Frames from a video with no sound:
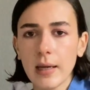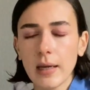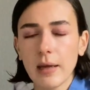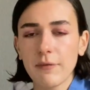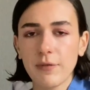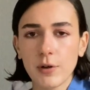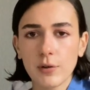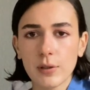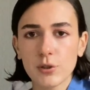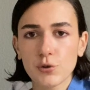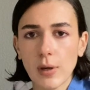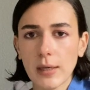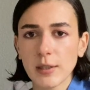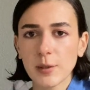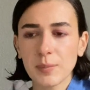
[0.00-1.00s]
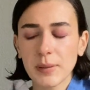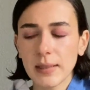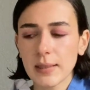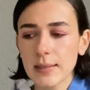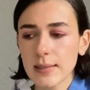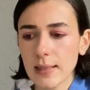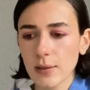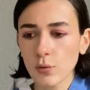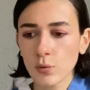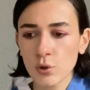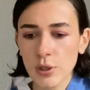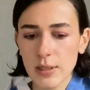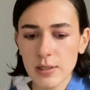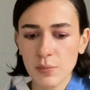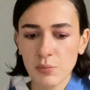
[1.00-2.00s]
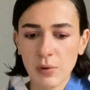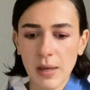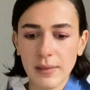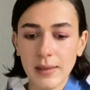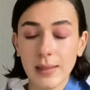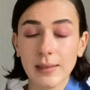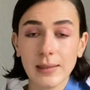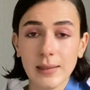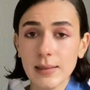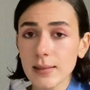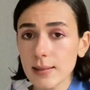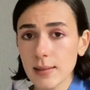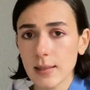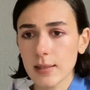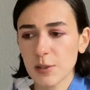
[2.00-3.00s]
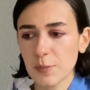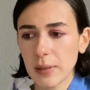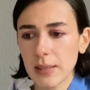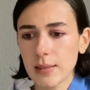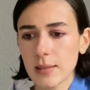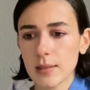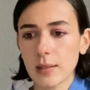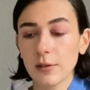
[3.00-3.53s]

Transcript: a very trendy piece, and Gucci is a brand that needs these pieces,